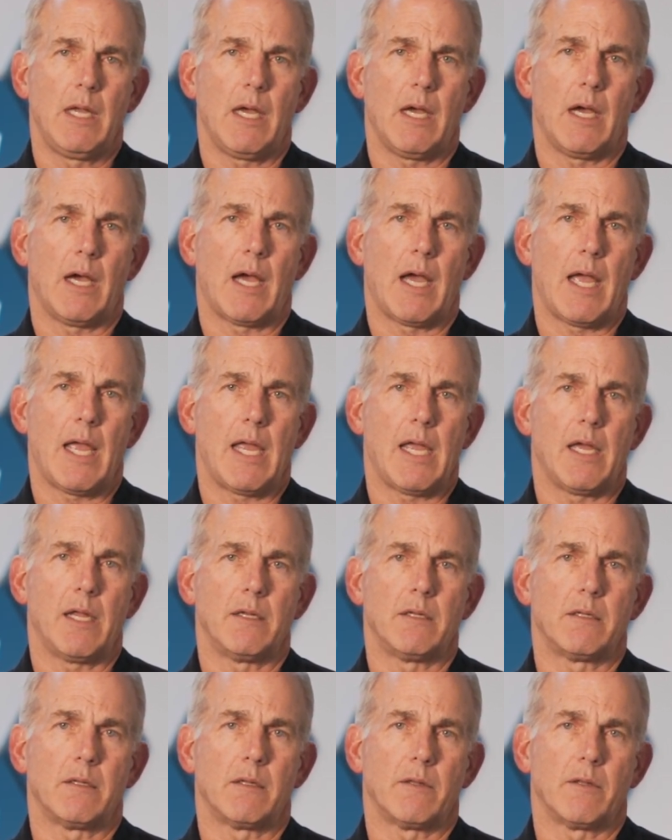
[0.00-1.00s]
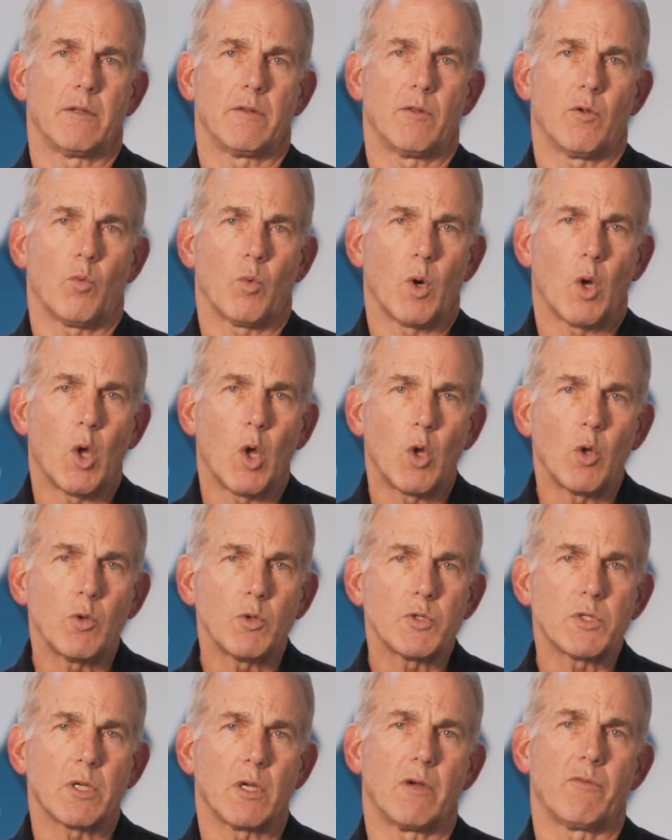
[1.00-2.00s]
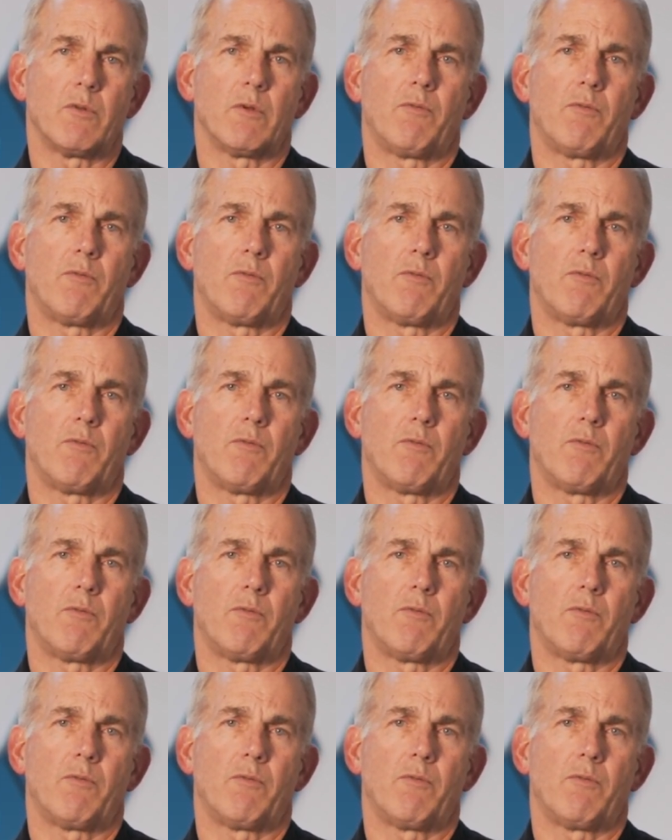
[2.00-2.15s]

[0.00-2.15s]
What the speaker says: and the roles of